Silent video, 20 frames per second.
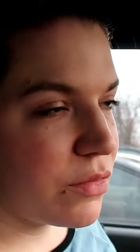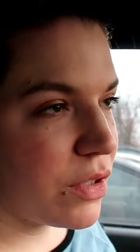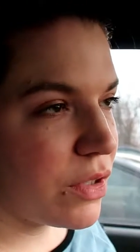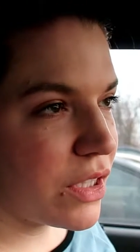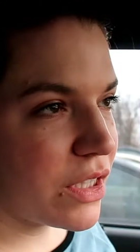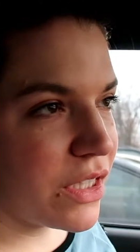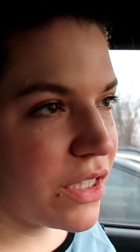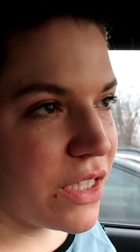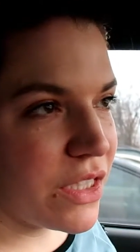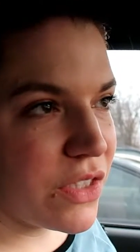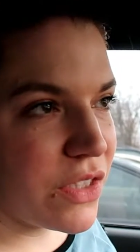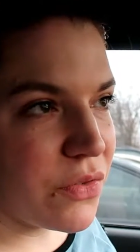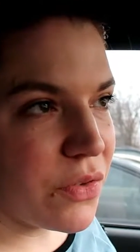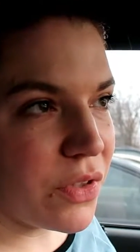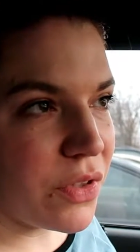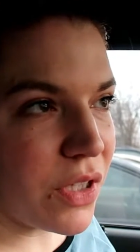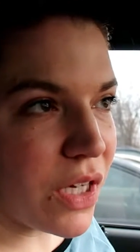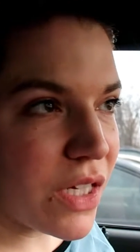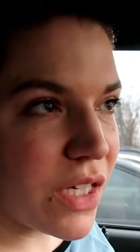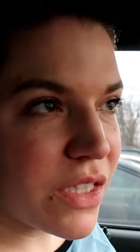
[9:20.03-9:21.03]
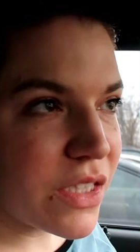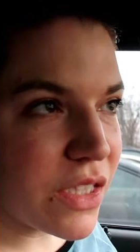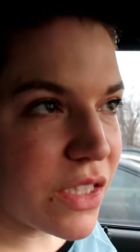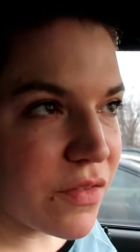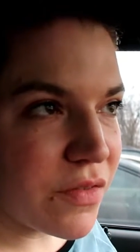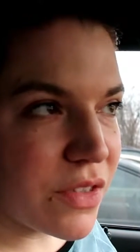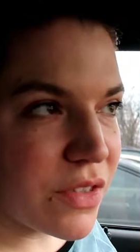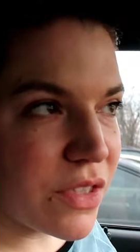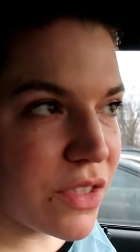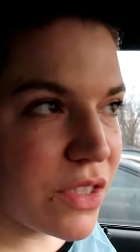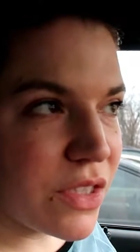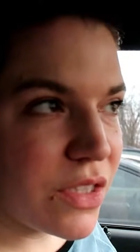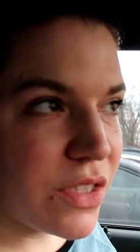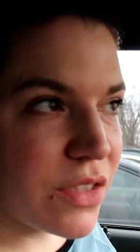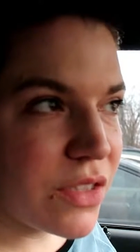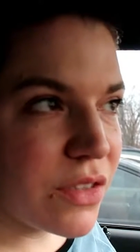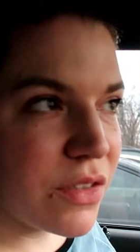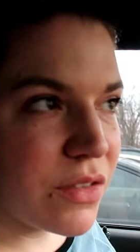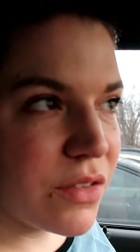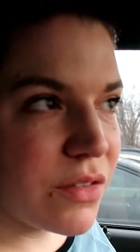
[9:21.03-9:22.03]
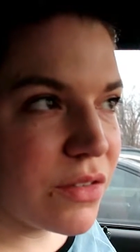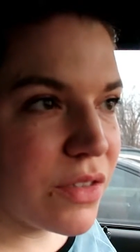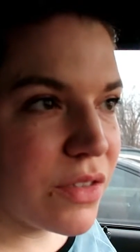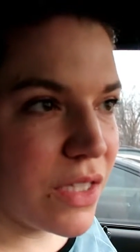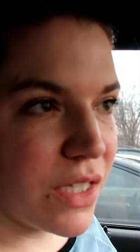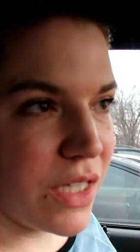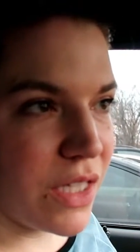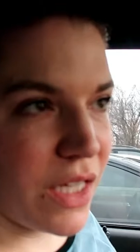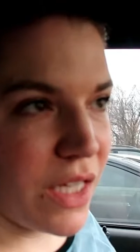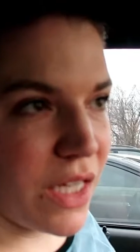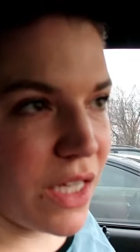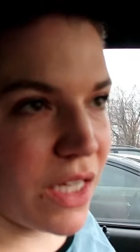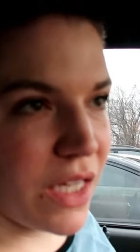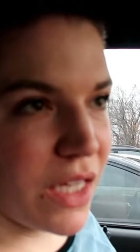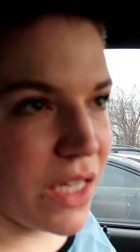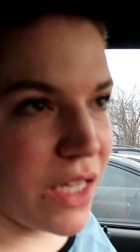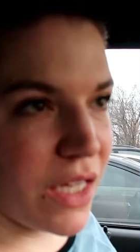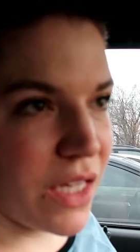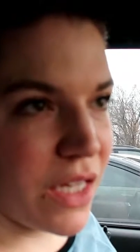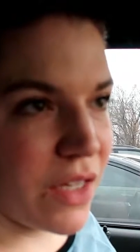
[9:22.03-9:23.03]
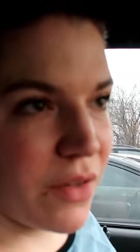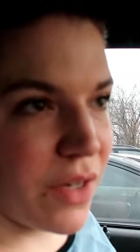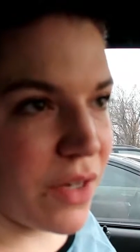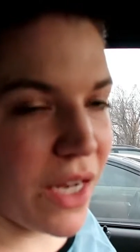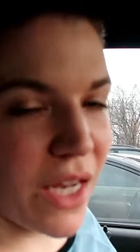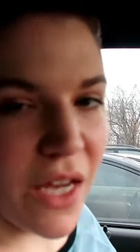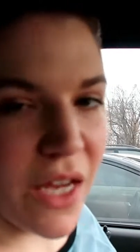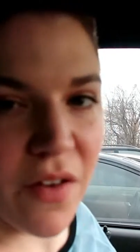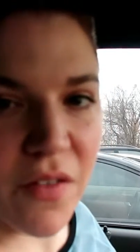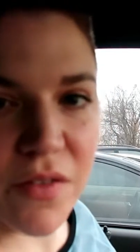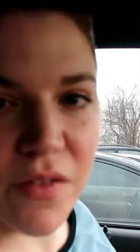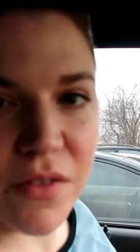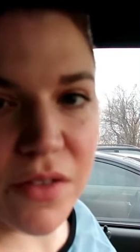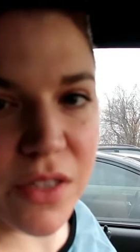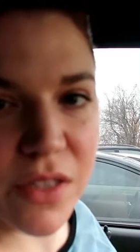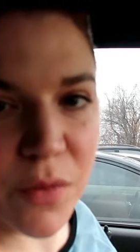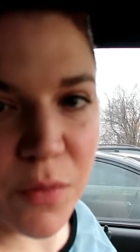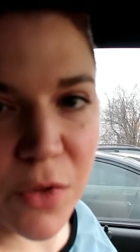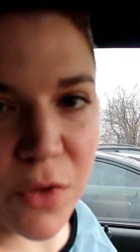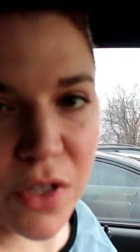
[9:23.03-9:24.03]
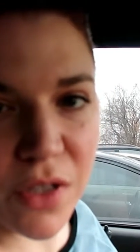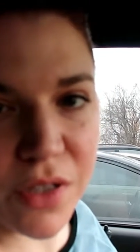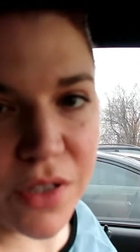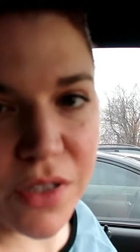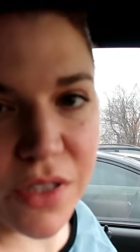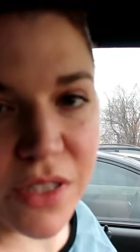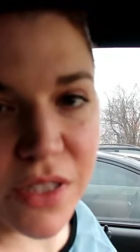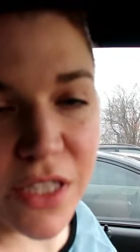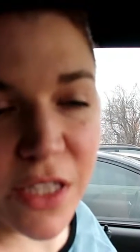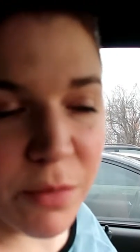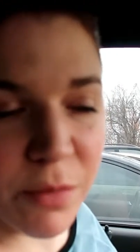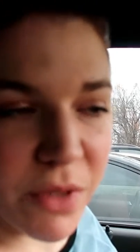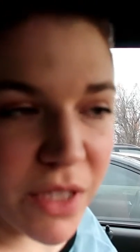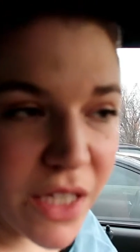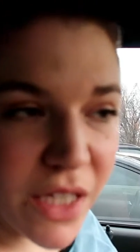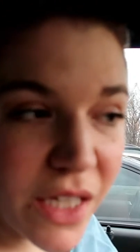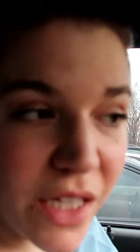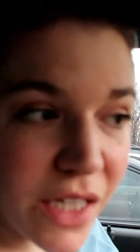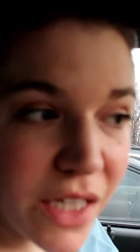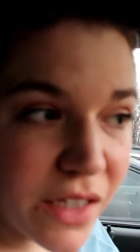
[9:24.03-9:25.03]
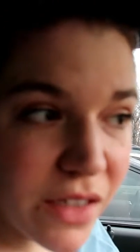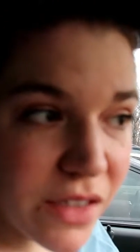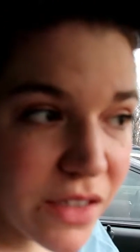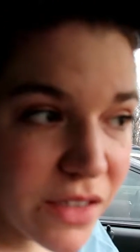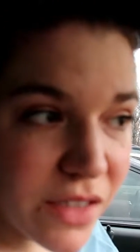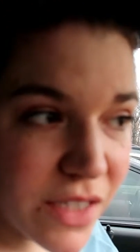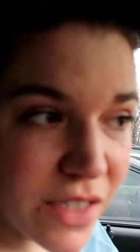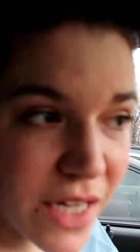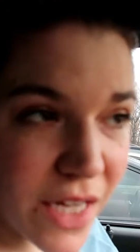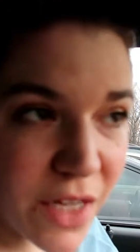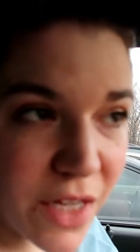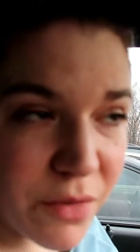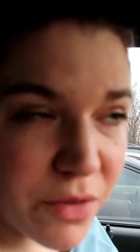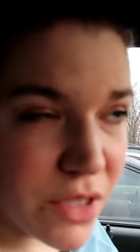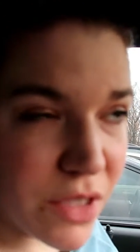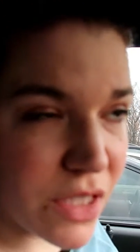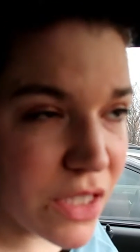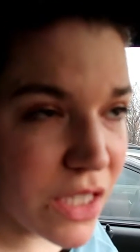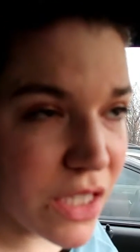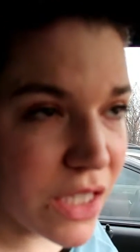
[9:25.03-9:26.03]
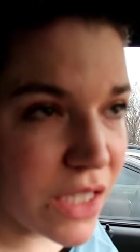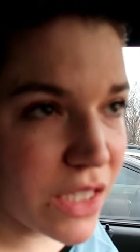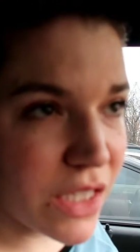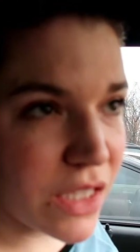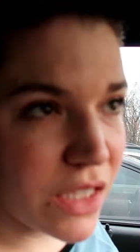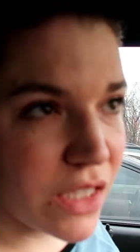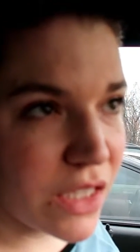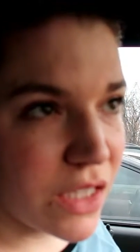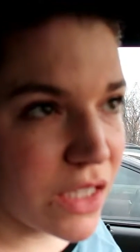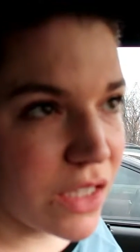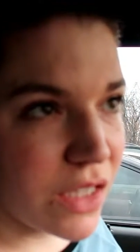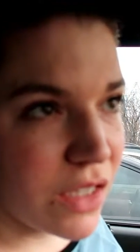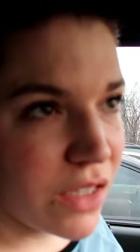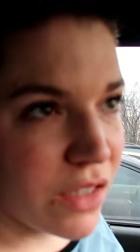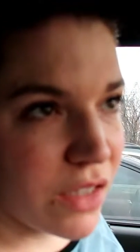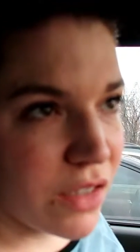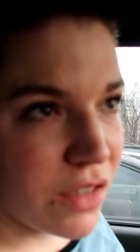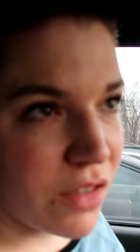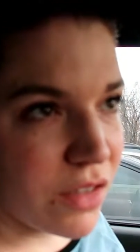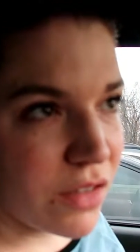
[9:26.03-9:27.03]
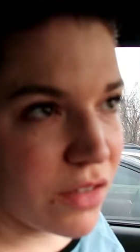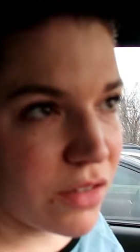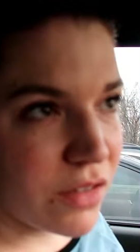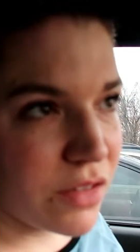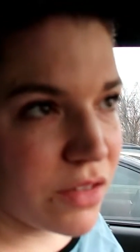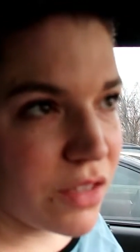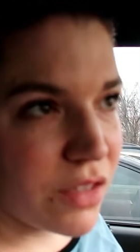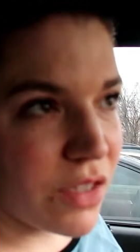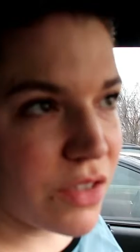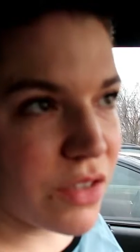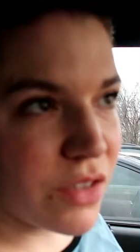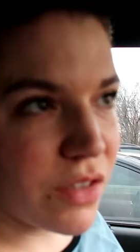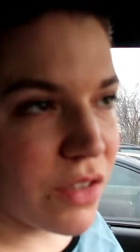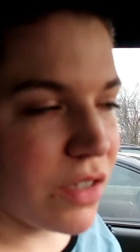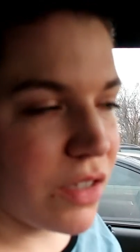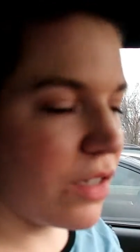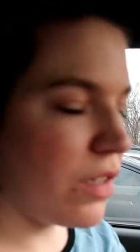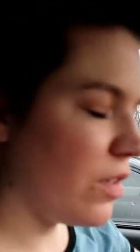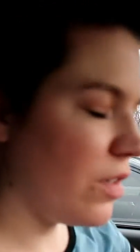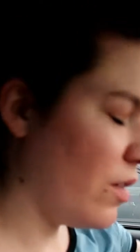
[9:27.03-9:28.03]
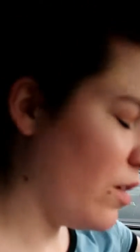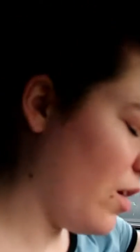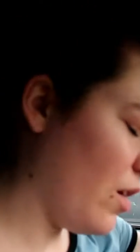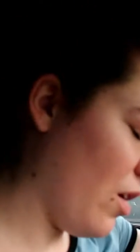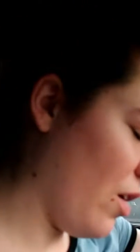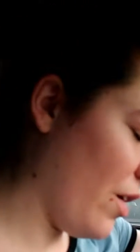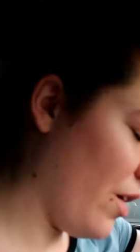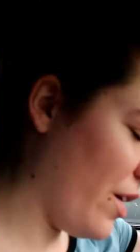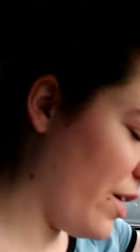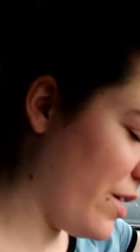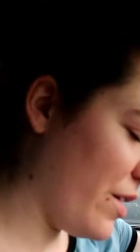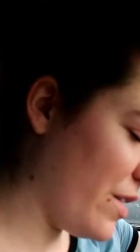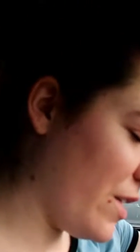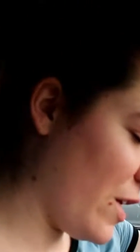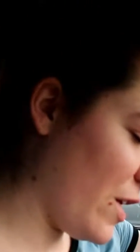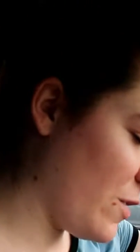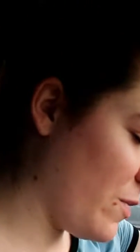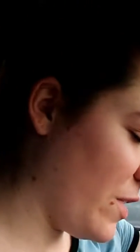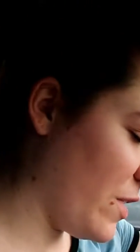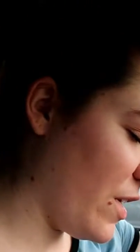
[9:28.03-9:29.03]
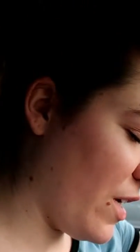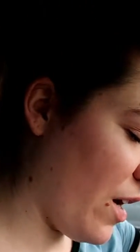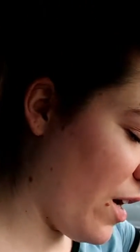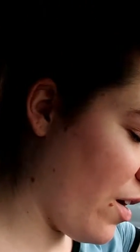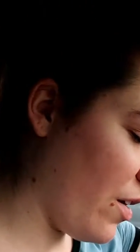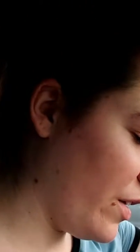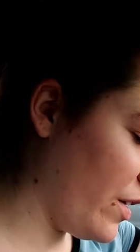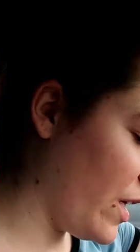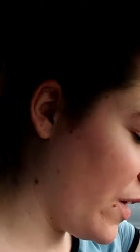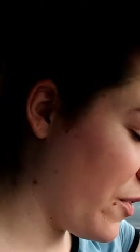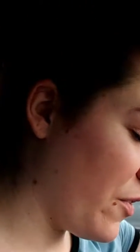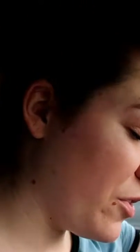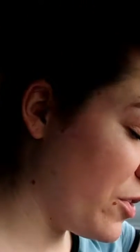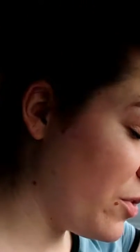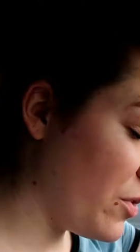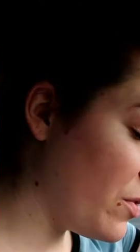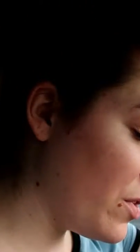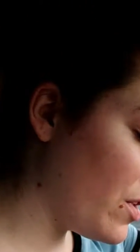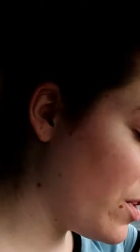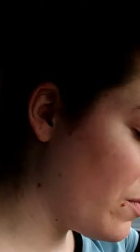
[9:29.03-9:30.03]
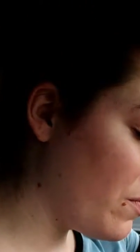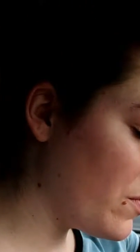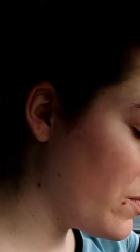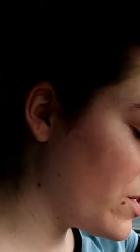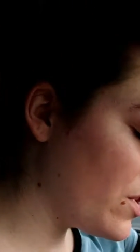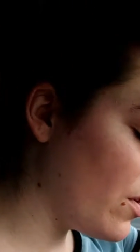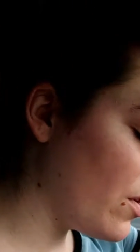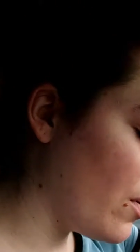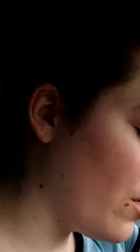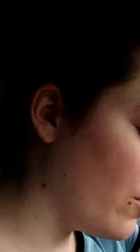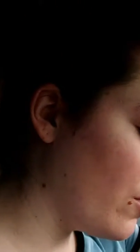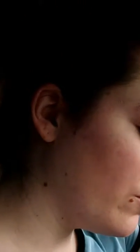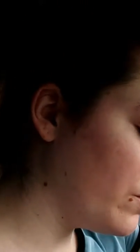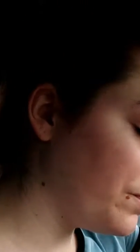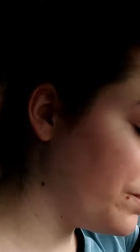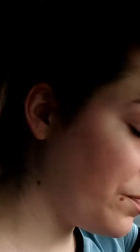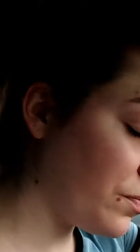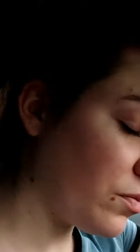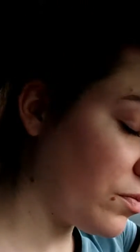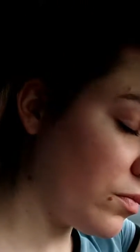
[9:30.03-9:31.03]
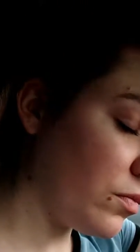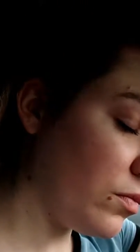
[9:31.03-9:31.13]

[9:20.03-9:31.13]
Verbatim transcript: walking into a lot of stuff to do and I have someone on TPN today which is like such a hard assessment and I hardly ever do them so